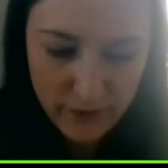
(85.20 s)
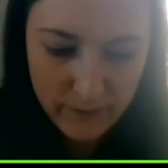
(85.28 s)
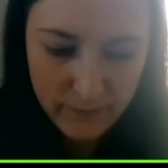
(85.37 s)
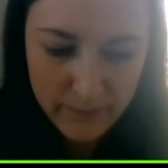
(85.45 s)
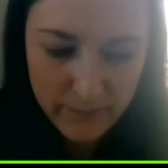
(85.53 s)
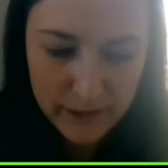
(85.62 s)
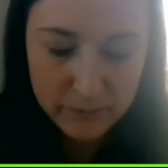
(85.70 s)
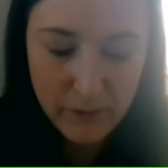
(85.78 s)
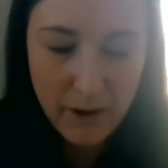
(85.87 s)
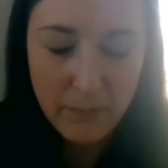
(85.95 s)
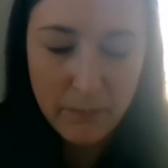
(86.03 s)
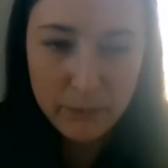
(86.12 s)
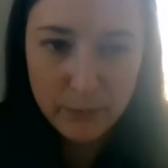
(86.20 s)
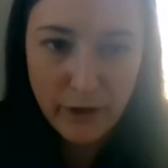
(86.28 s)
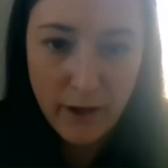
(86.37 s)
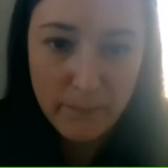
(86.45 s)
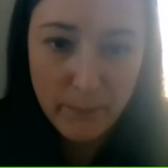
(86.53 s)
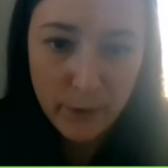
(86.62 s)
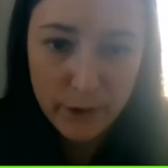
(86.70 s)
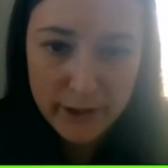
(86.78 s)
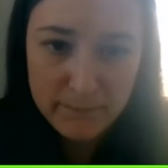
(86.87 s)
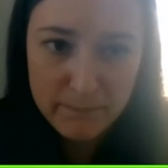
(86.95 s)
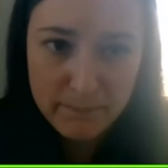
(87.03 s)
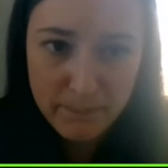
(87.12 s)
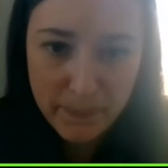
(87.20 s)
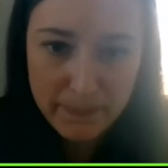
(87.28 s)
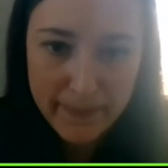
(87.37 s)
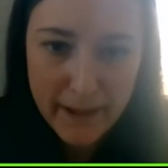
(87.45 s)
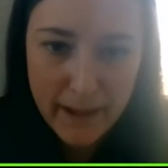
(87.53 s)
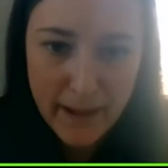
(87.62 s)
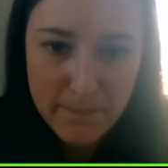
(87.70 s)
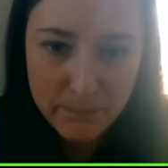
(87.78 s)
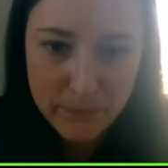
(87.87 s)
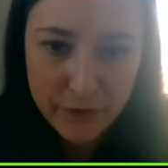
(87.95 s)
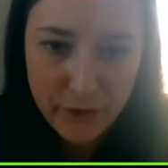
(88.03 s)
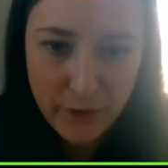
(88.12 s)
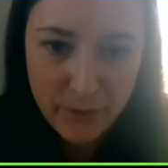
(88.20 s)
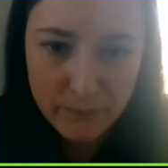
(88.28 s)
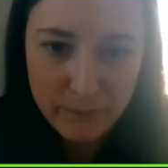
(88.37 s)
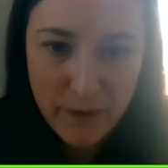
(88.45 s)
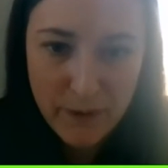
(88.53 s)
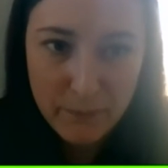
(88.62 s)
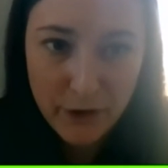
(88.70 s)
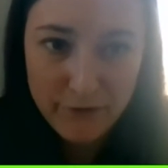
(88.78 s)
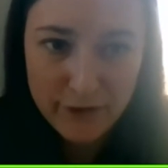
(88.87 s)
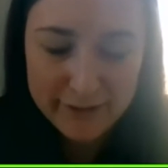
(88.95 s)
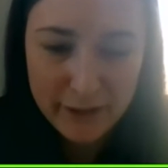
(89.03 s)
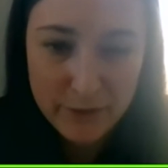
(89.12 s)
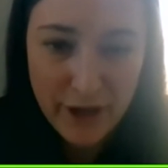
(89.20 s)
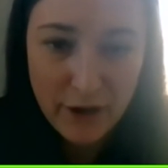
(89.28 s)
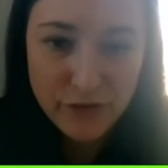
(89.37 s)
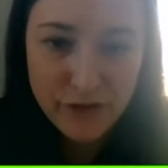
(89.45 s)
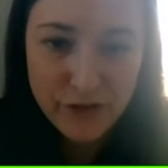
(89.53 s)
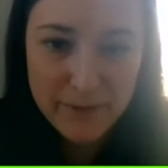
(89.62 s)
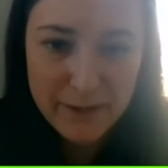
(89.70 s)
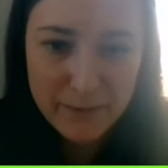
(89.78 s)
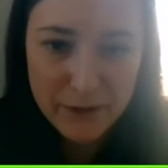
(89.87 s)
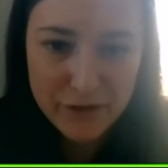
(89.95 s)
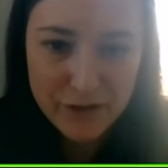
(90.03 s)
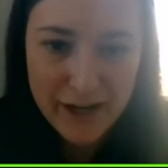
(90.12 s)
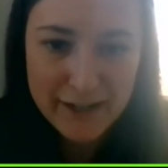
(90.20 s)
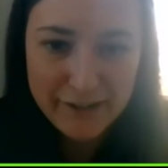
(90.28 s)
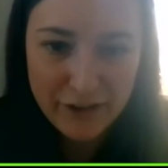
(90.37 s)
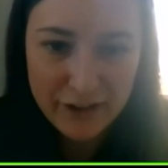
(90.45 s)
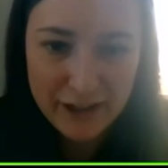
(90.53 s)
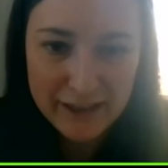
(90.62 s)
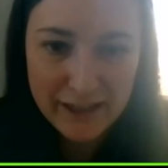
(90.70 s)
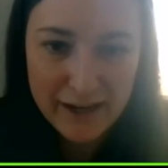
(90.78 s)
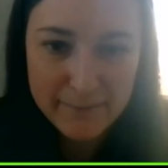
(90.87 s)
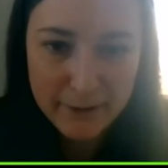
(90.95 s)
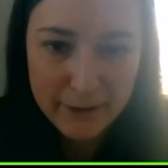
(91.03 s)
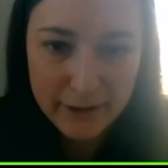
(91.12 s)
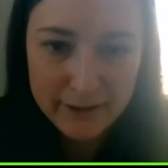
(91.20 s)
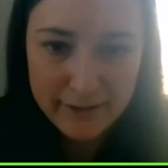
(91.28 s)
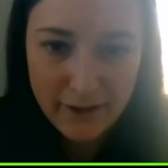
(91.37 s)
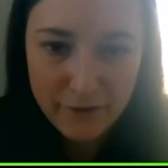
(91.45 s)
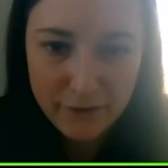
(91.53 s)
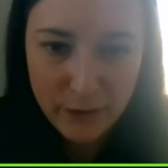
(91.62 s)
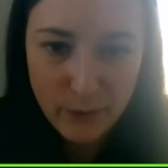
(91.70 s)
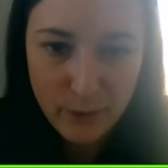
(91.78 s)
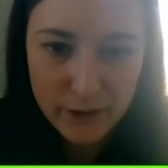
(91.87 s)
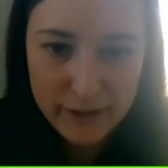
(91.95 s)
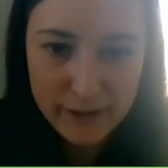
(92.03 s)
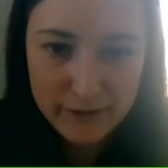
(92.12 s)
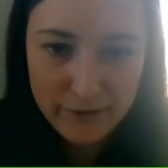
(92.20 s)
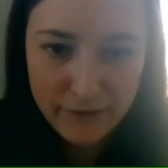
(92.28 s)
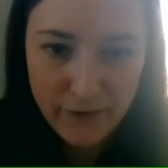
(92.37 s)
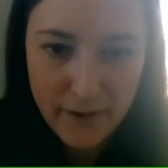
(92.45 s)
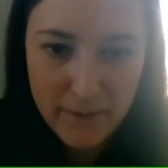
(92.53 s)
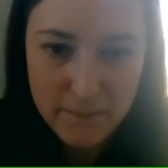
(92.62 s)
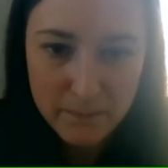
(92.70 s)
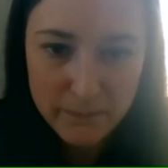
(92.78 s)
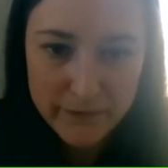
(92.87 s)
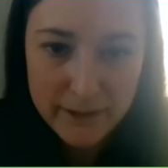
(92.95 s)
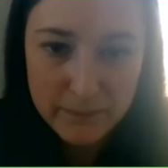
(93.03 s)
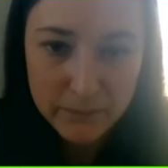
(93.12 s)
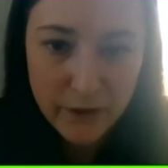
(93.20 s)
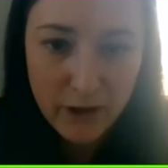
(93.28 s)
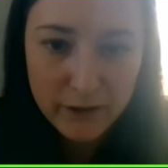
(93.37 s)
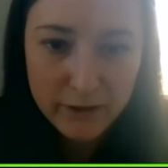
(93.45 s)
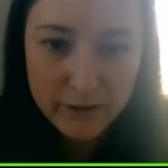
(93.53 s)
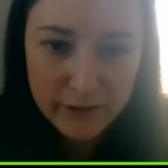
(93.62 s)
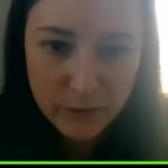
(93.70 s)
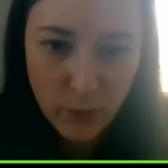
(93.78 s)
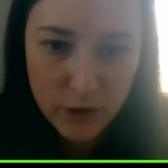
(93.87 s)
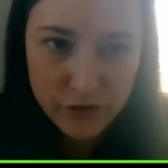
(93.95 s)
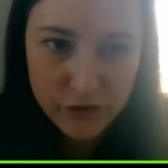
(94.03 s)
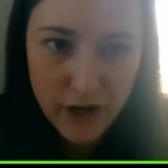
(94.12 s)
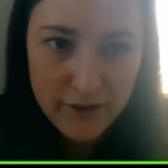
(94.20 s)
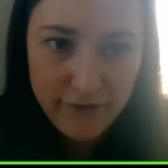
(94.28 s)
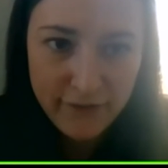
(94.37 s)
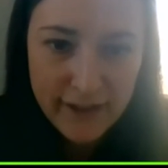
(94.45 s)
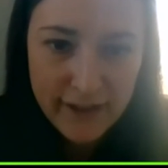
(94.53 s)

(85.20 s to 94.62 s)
of our biggest problems was onboarding. So previously without Jiminny, we were trying to create libraries of recordings from Teams calls in OneDrive.